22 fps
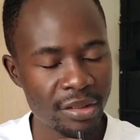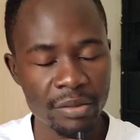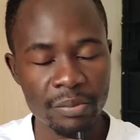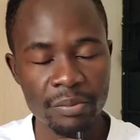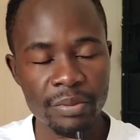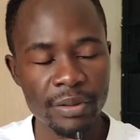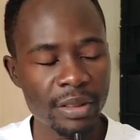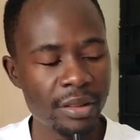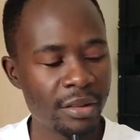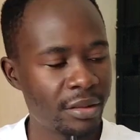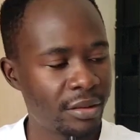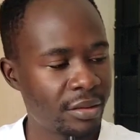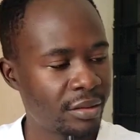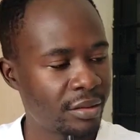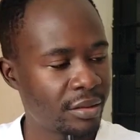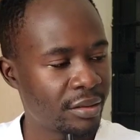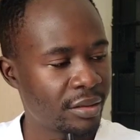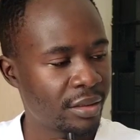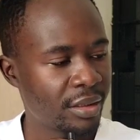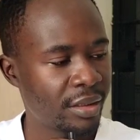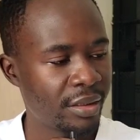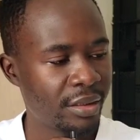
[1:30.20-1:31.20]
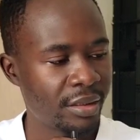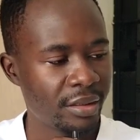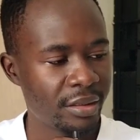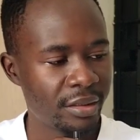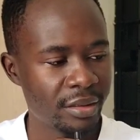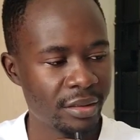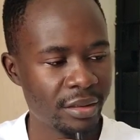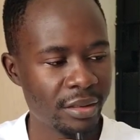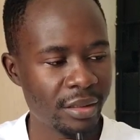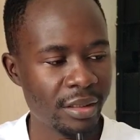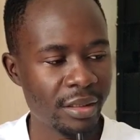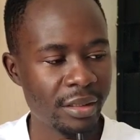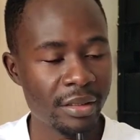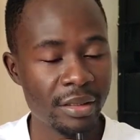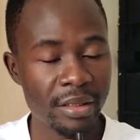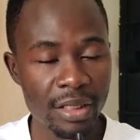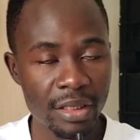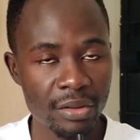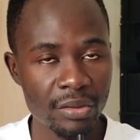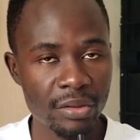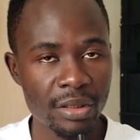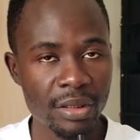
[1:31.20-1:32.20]
spills, and
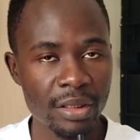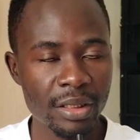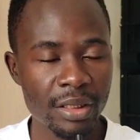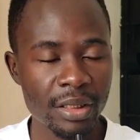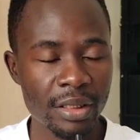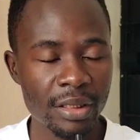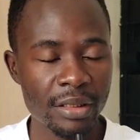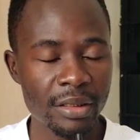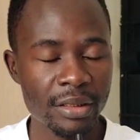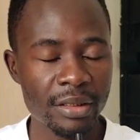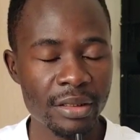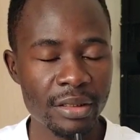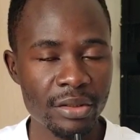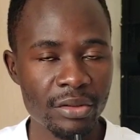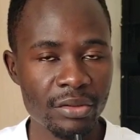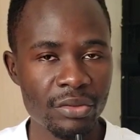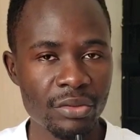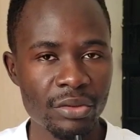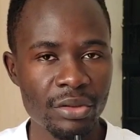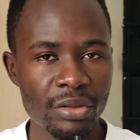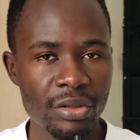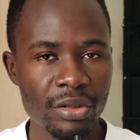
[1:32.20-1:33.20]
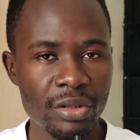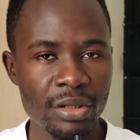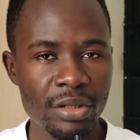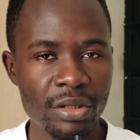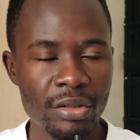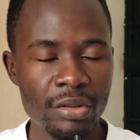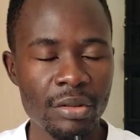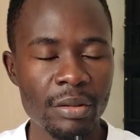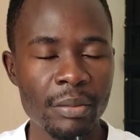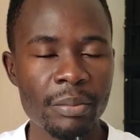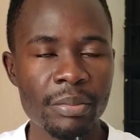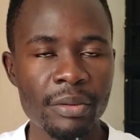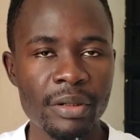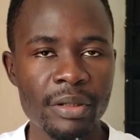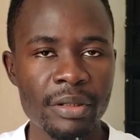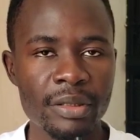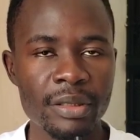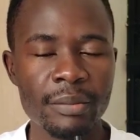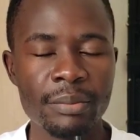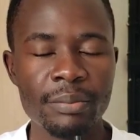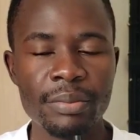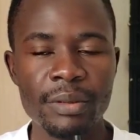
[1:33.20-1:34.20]
that one can destroy your
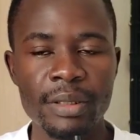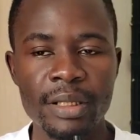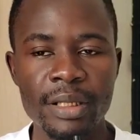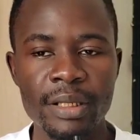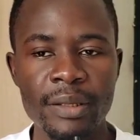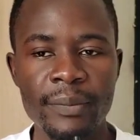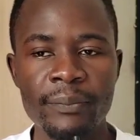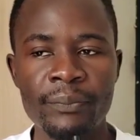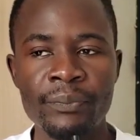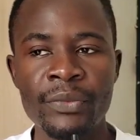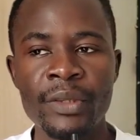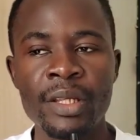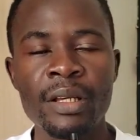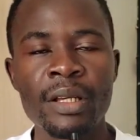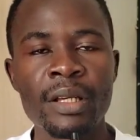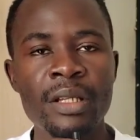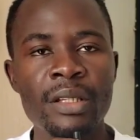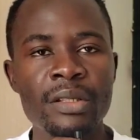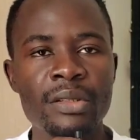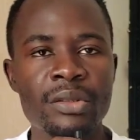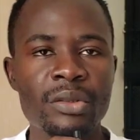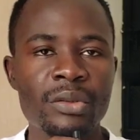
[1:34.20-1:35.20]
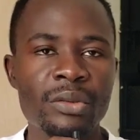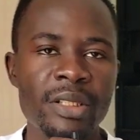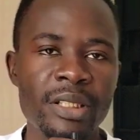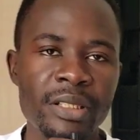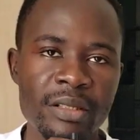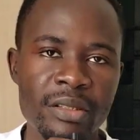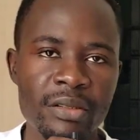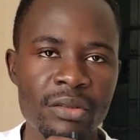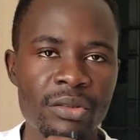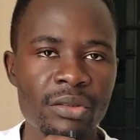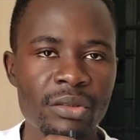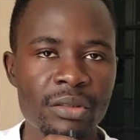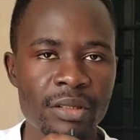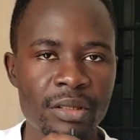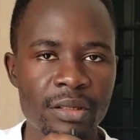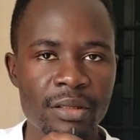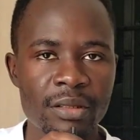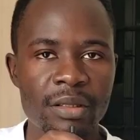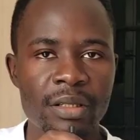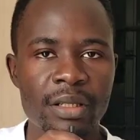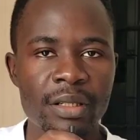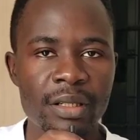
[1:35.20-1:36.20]
power supply. So let's
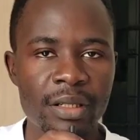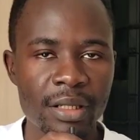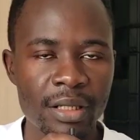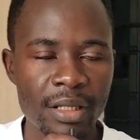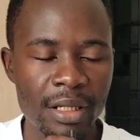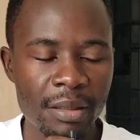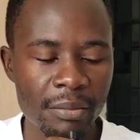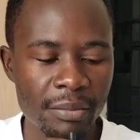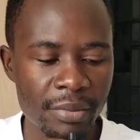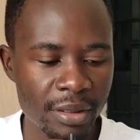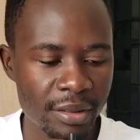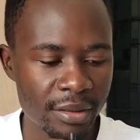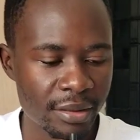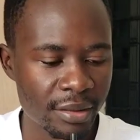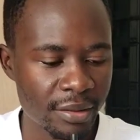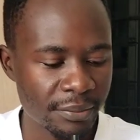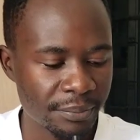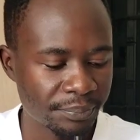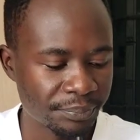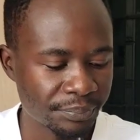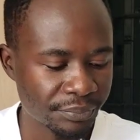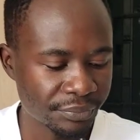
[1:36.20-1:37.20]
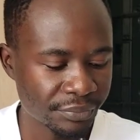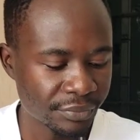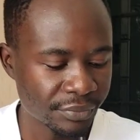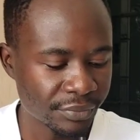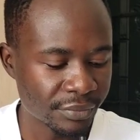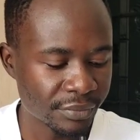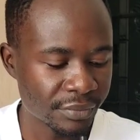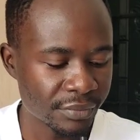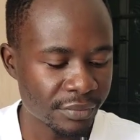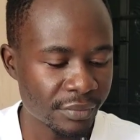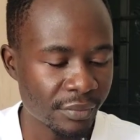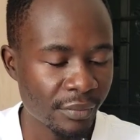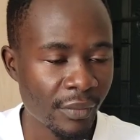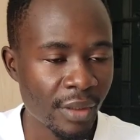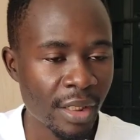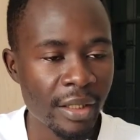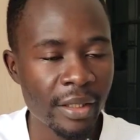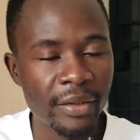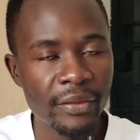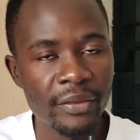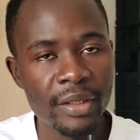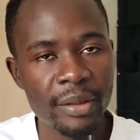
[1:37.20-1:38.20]
talk numbers.
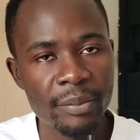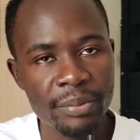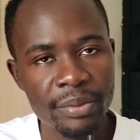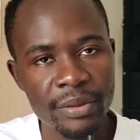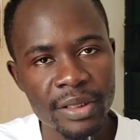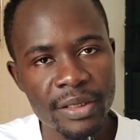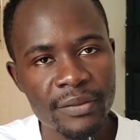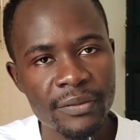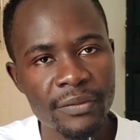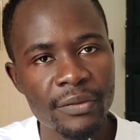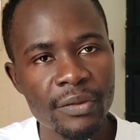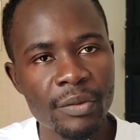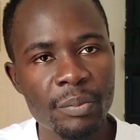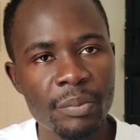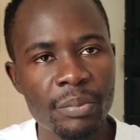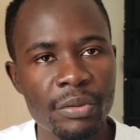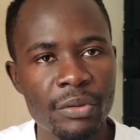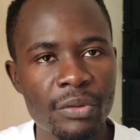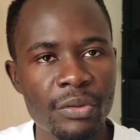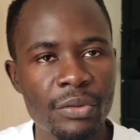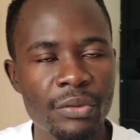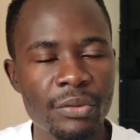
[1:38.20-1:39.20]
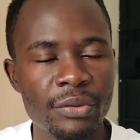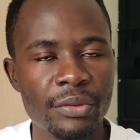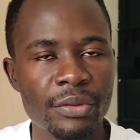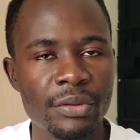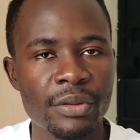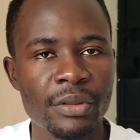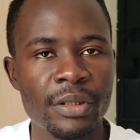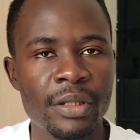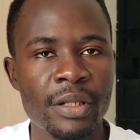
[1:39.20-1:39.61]
The PS4 Pro,